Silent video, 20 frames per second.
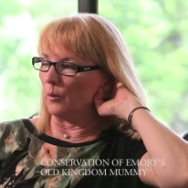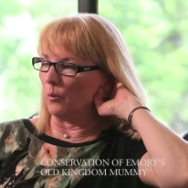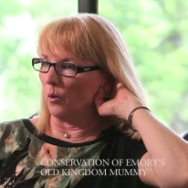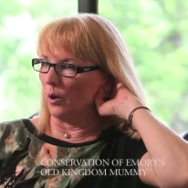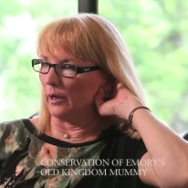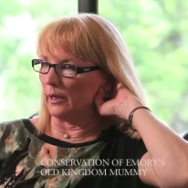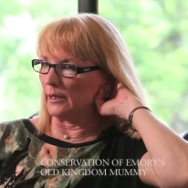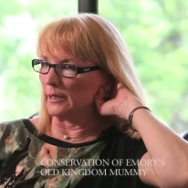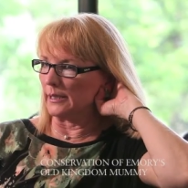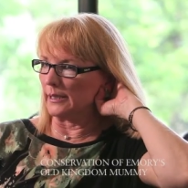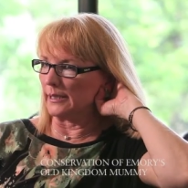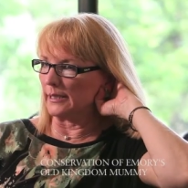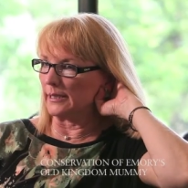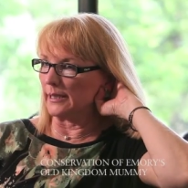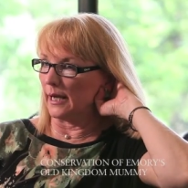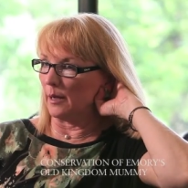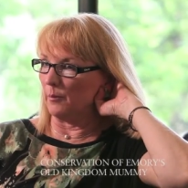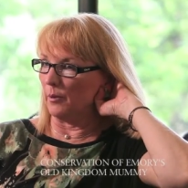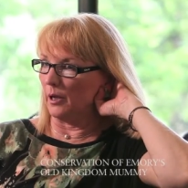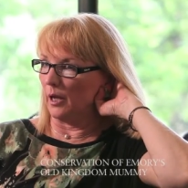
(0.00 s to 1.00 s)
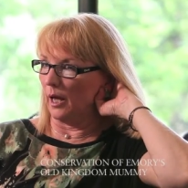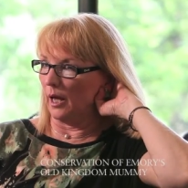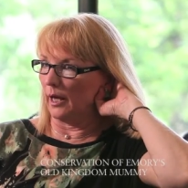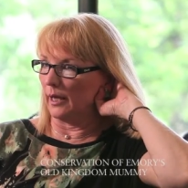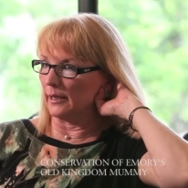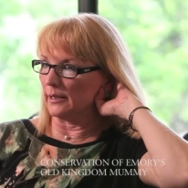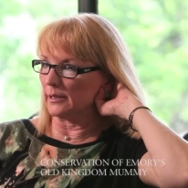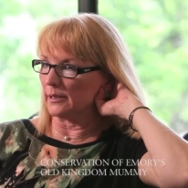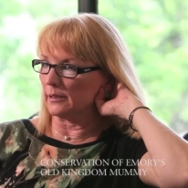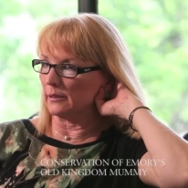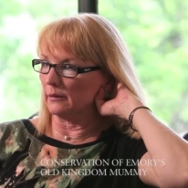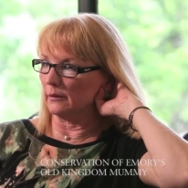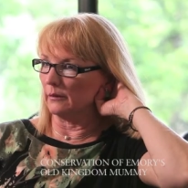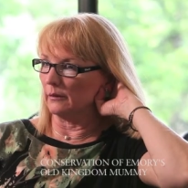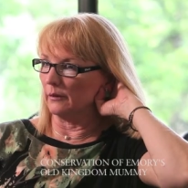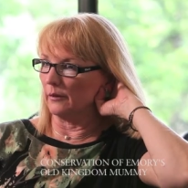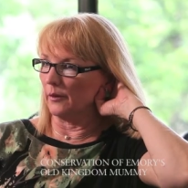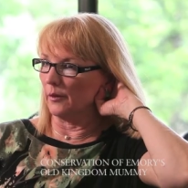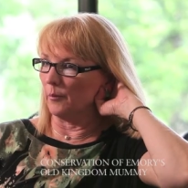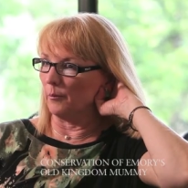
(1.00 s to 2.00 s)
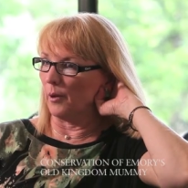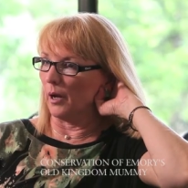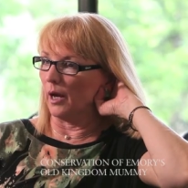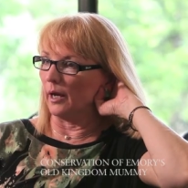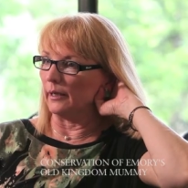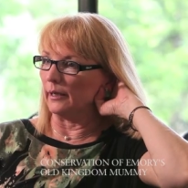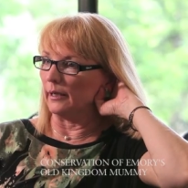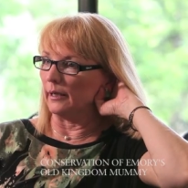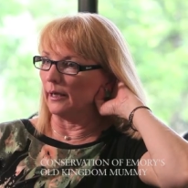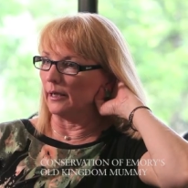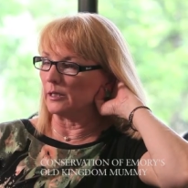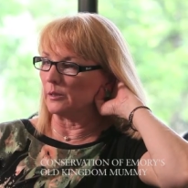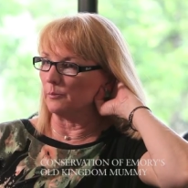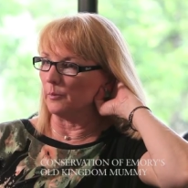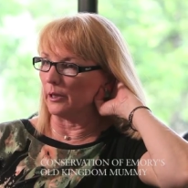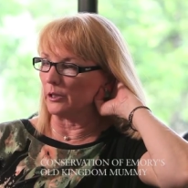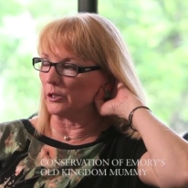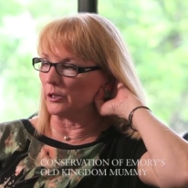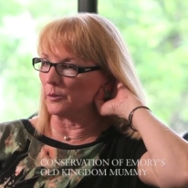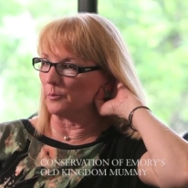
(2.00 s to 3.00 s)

wanted to stabilize the body as much as